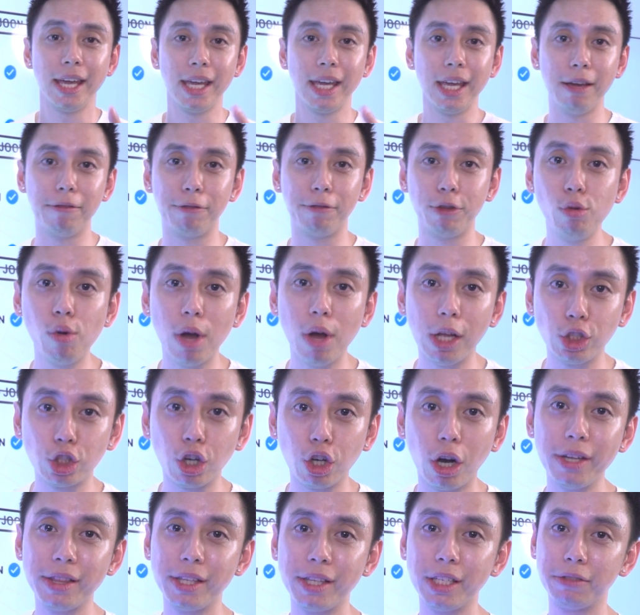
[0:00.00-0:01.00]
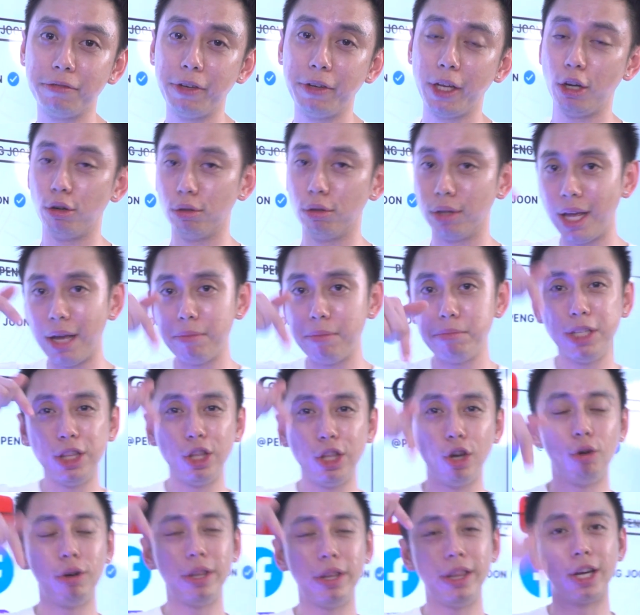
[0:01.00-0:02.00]
If you enjoyed this video, let me
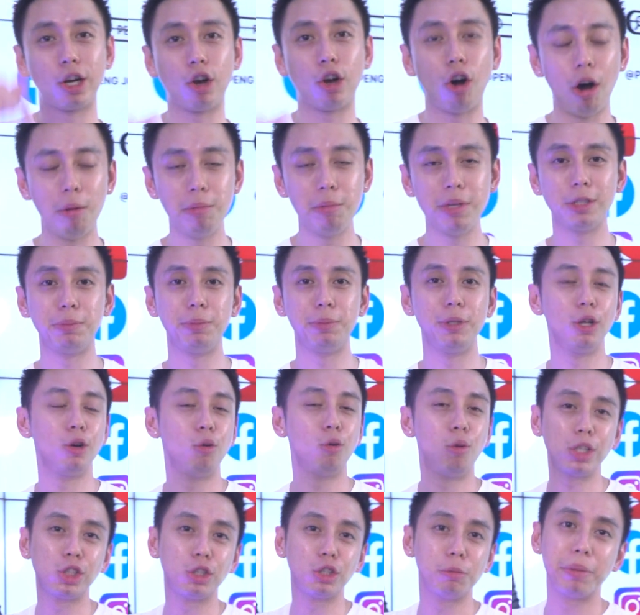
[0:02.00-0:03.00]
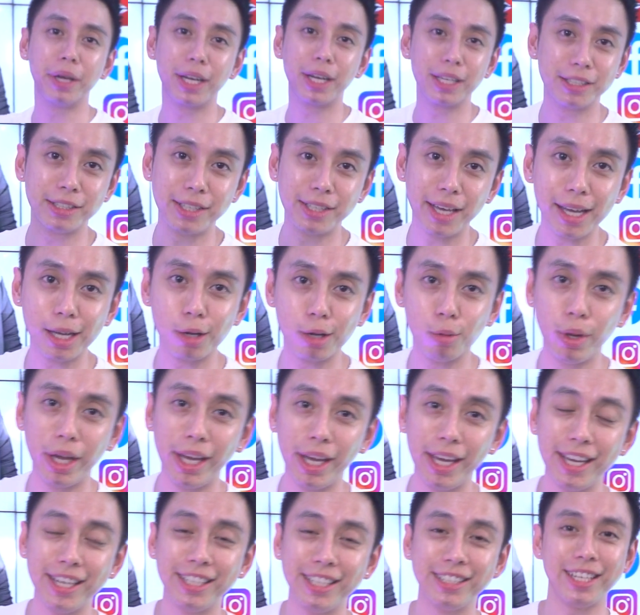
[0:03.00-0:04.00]
know in the comments below what your biggest takeaway
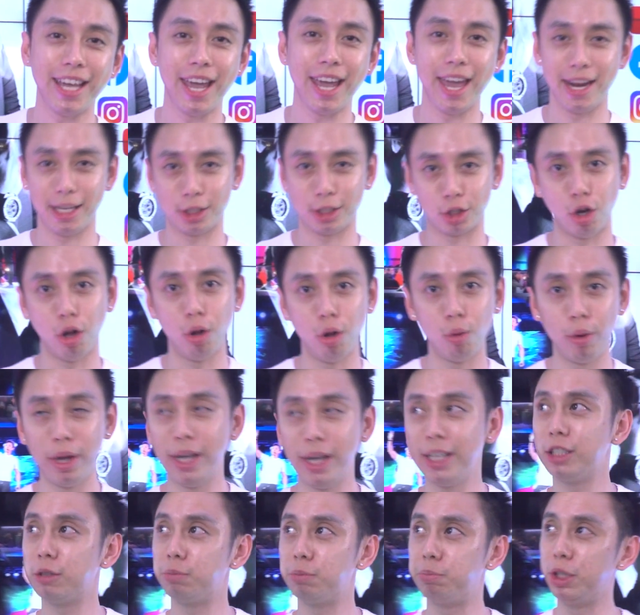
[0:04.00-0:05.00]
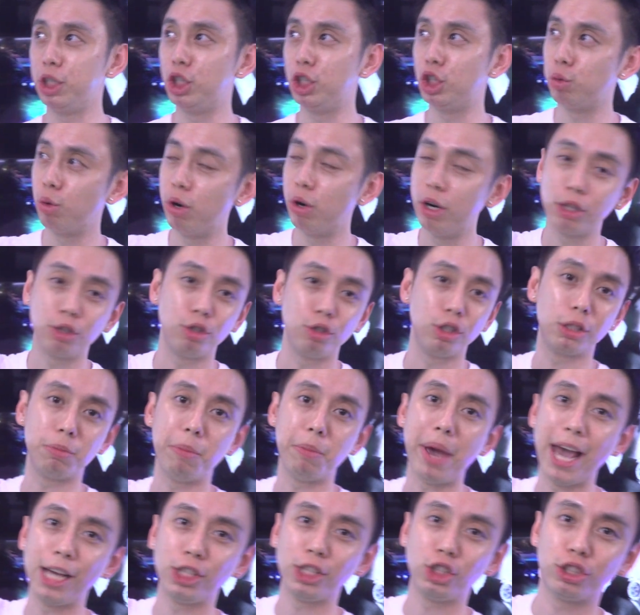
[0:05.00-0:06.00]
is. And as always, be sure to
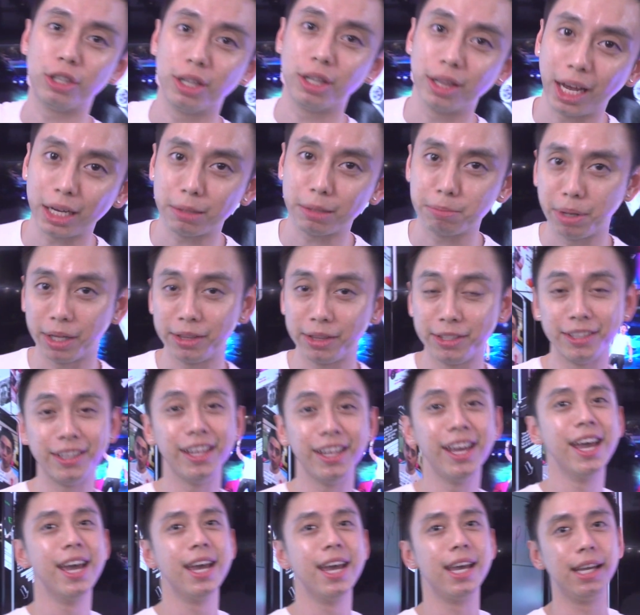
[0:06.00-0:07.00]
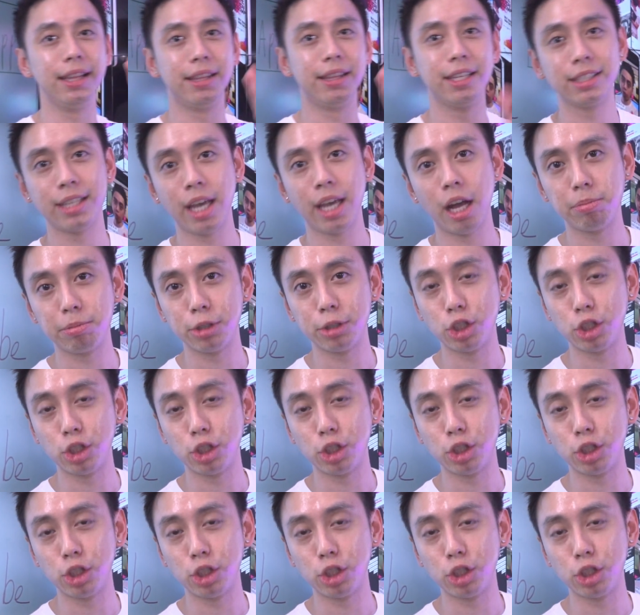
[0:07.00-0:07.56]
smash the like button. It does help the